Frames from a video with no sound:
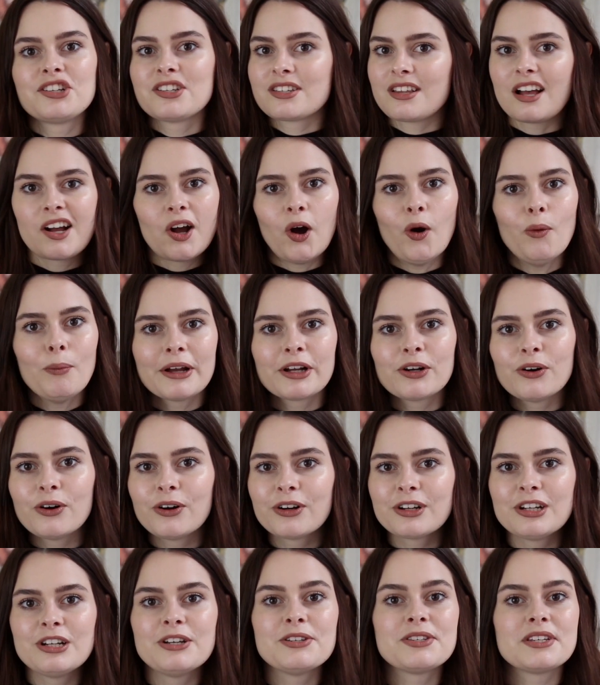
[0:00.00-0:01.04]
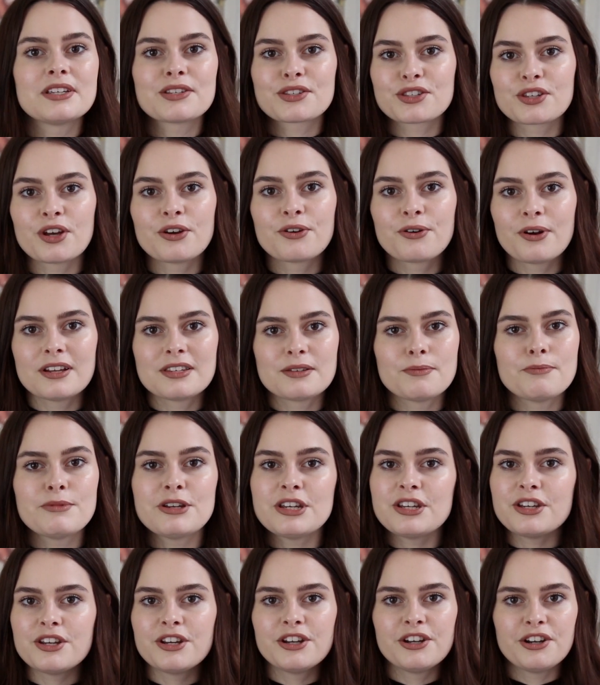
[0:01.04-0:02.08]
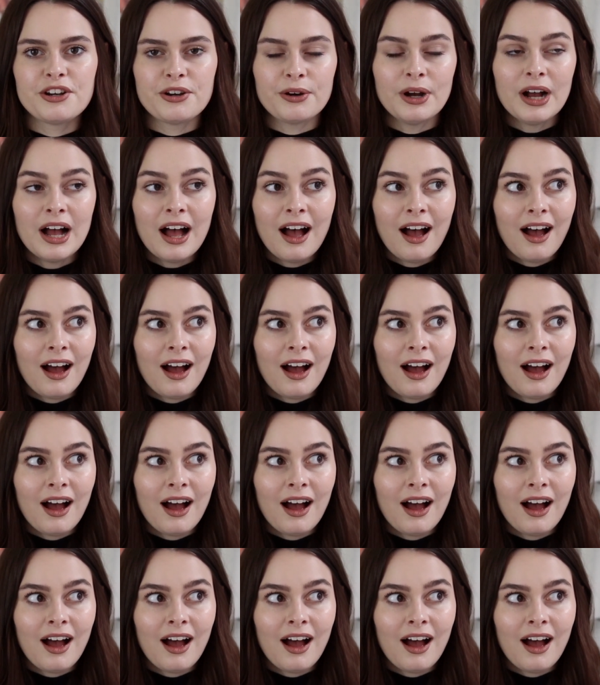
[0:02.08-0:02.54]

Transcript: She's like, "Oh my God, Lucy, it's so great to meet you."